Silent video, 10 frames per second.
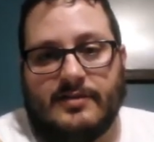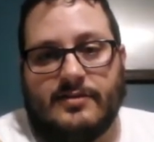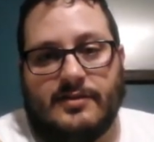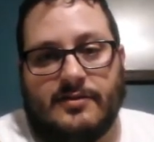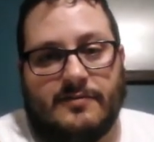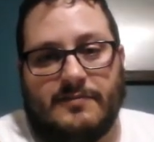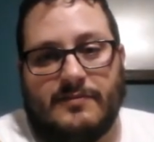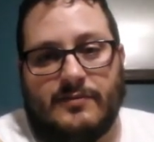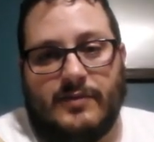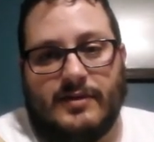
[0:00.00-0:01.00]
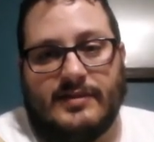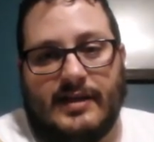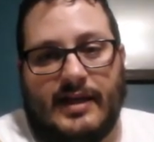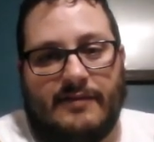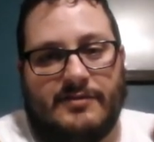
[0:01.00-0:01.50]
So these are ones that
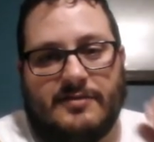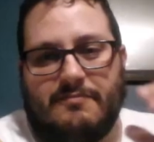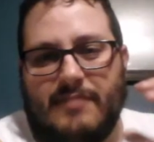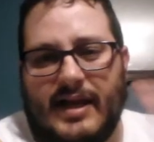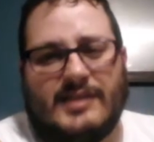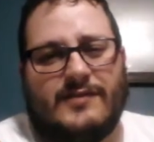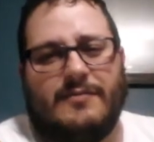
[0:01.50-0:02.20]
have just massive